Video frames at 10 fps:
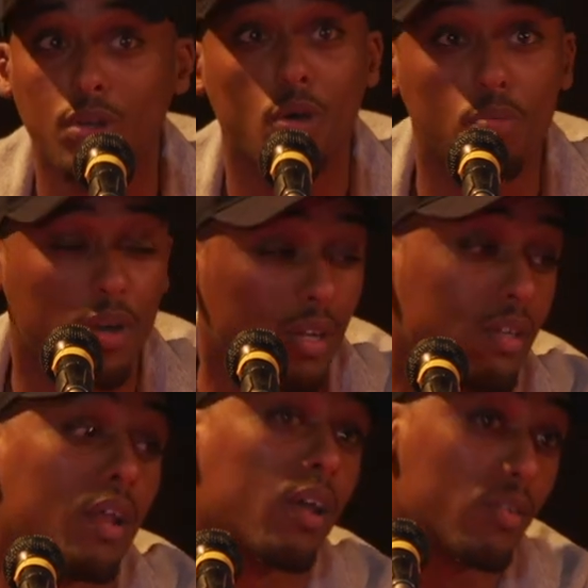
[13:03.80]
with no
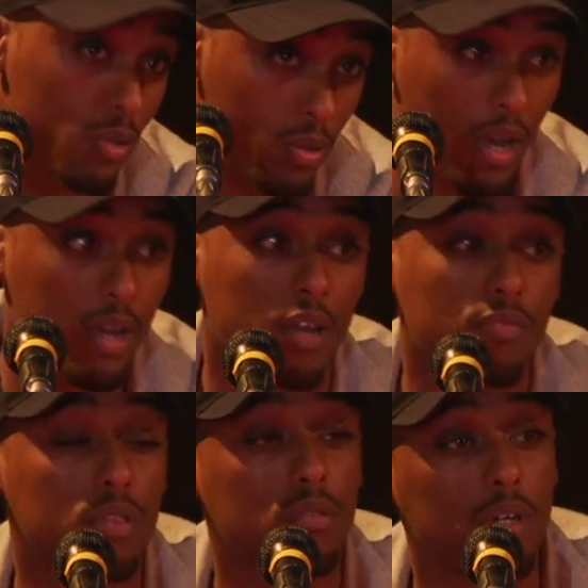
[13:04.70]
money, then do that again
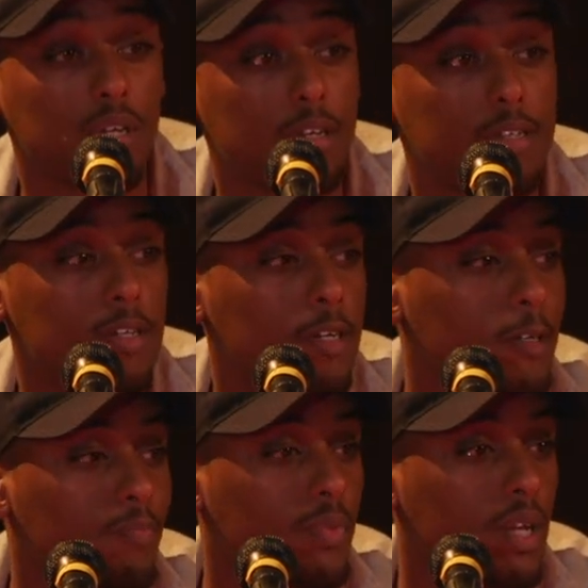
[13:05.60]
for 3 years,
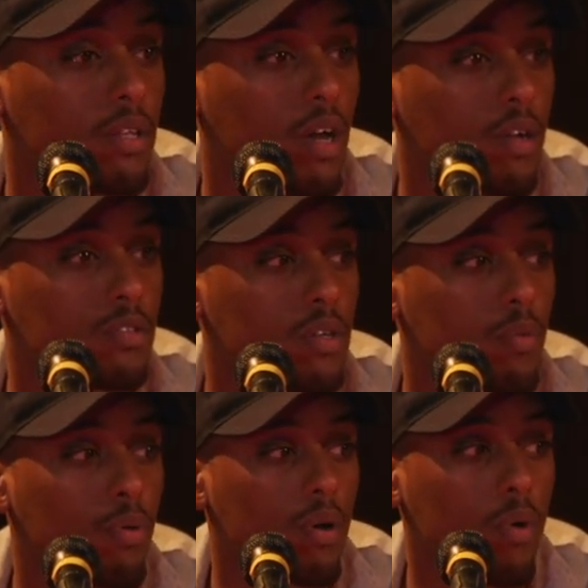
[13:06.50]
to the
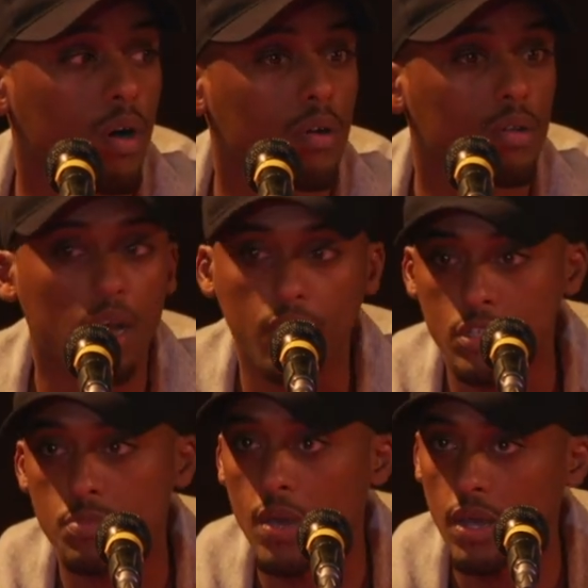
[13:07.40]
point where I got that
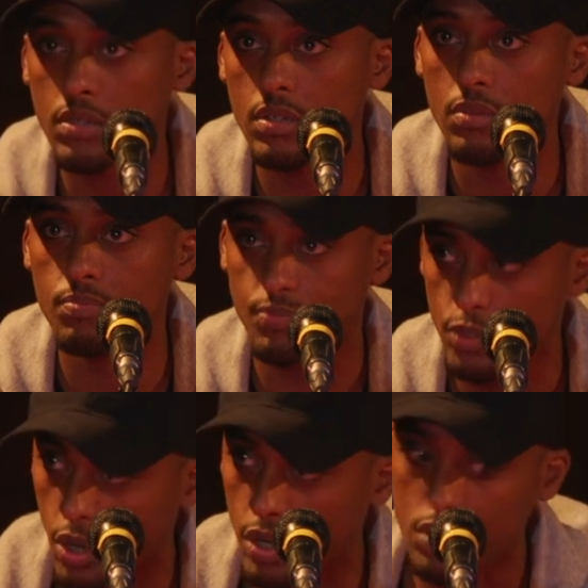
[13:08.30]
respect and
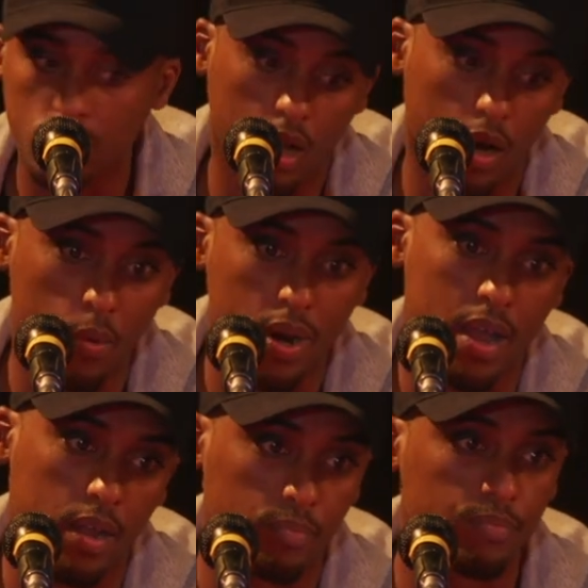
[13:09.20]
knowledge that I went
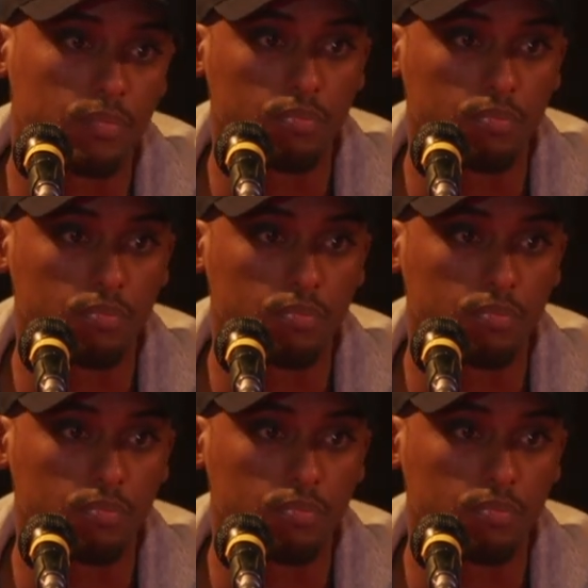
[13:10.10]
out and